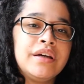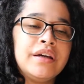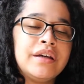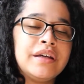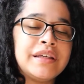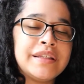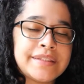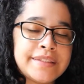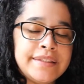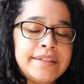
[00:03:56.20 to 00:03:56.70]

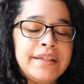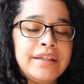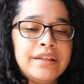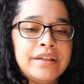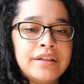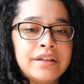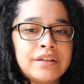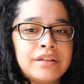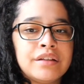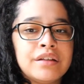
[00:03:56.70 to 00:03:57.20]
is
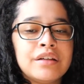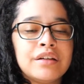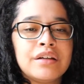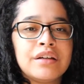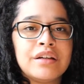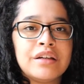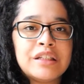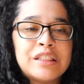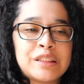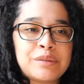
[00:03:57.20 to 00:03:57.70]
needed,
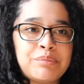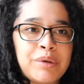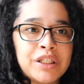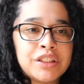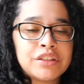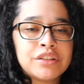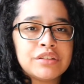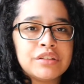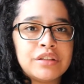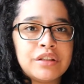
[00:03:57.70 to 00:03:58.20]

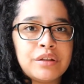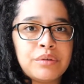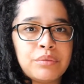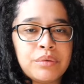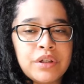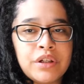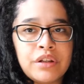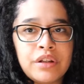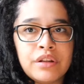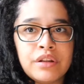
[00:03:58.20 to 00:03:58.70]
especially
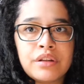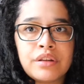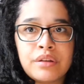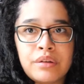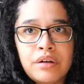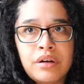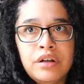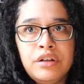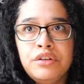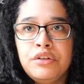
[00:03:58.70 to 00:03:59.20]
with
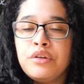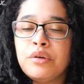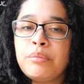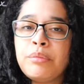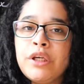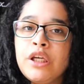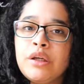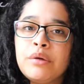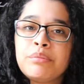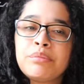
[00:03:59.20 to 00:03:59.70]
new
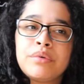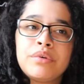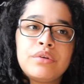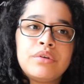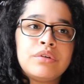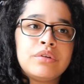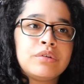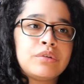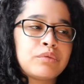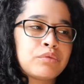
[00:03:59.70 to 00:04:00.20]

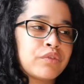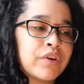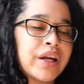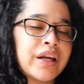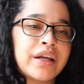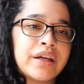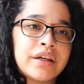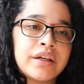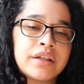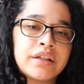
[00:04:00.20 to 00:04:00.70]
people,
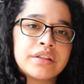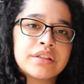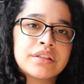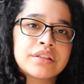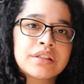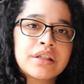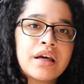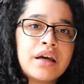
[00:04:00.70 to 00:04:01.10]
raids.